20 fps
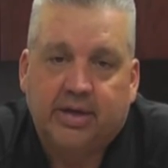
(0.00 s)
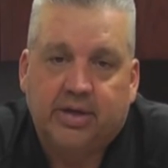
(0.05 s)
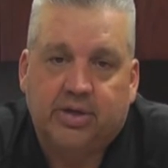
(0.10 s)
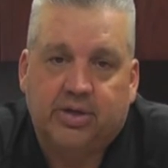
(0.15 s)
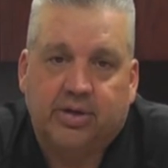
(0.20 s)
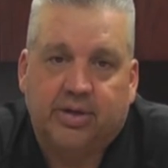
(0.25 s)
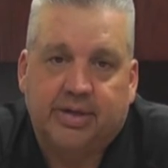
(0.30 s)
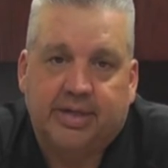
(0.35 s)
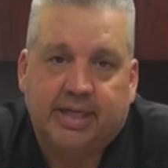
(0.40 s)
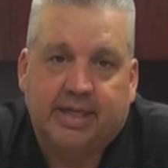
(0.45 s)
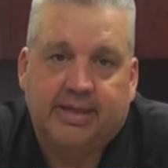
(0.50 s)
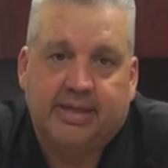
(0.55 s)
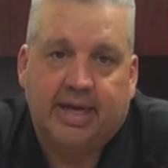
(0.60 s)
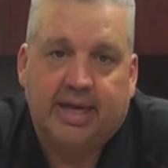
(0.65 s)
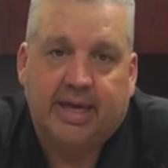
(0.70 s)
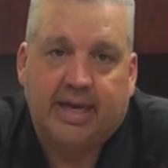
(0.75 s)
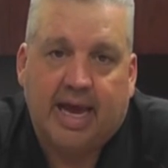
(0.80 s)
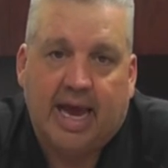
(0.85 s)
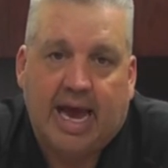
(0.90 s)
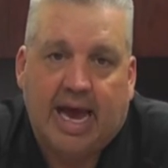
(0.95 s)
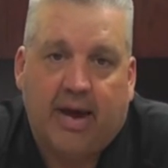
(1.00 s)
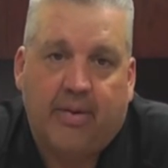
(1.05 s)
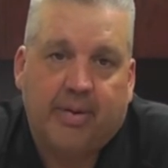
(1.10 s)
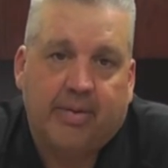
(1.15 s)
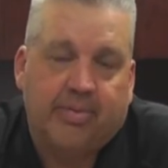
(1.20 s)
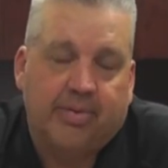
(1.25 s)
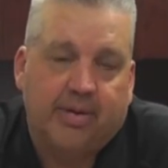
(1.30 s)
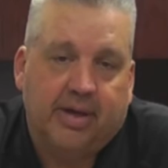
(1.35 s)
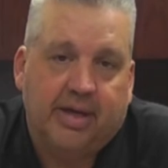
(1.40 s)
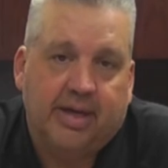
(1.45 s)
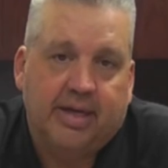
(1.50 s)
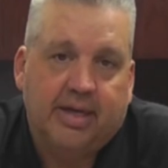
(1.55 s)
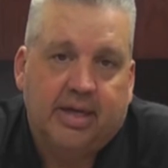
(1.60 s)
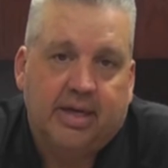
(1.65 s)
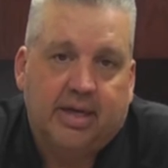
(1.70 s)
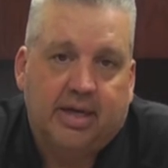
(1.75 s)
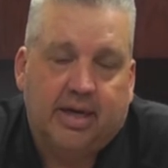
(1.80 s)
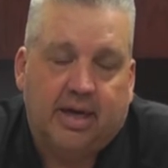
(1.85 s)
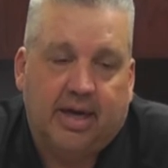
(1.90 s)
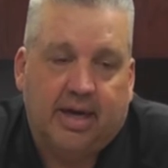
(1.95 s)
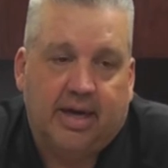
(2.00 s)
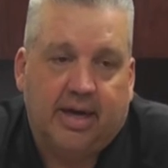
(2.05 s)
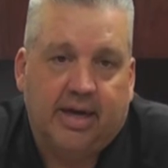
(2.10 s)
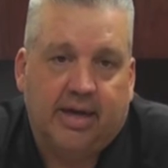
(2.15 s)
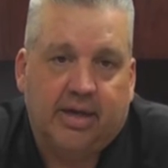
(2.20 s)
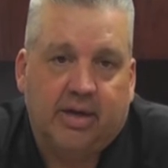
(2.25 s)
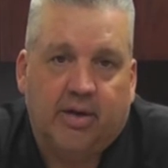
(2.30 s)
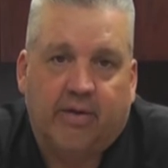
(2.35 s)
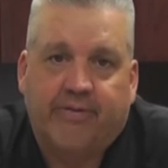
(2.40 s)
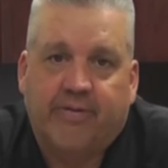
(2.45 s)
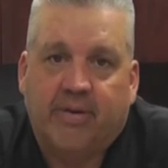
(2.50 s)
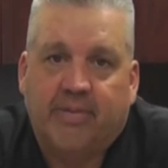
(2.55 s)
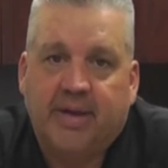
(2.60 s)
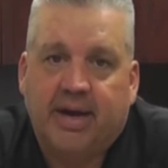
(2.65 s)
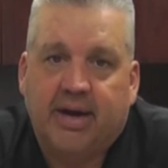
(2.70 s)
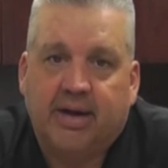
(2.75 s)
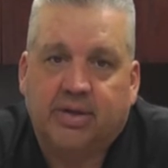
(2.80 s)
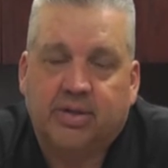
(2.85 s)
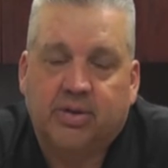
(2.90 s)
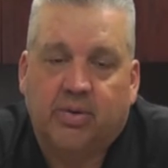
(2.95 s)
shouldn't dictate how we play from there.